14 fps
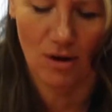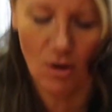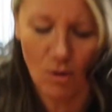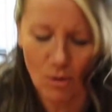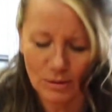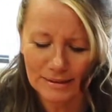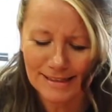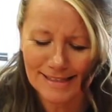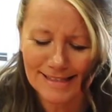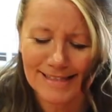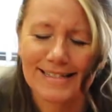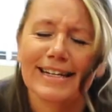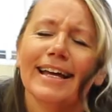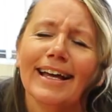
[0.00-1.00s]
Hold it
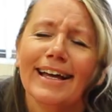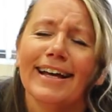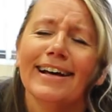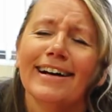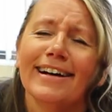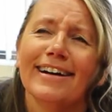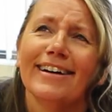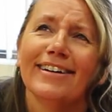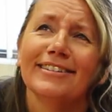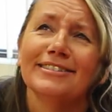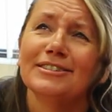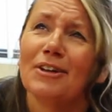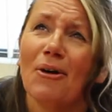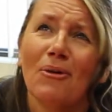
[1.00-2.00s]

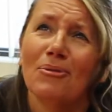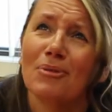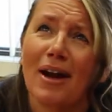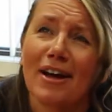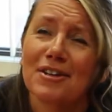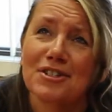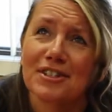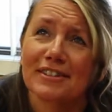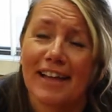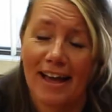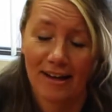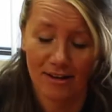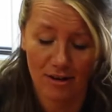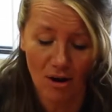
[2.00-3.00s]
still. Don't rush and
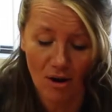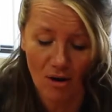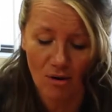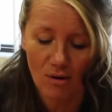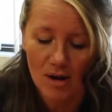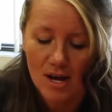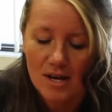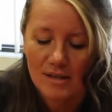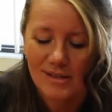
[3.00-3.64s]
let go.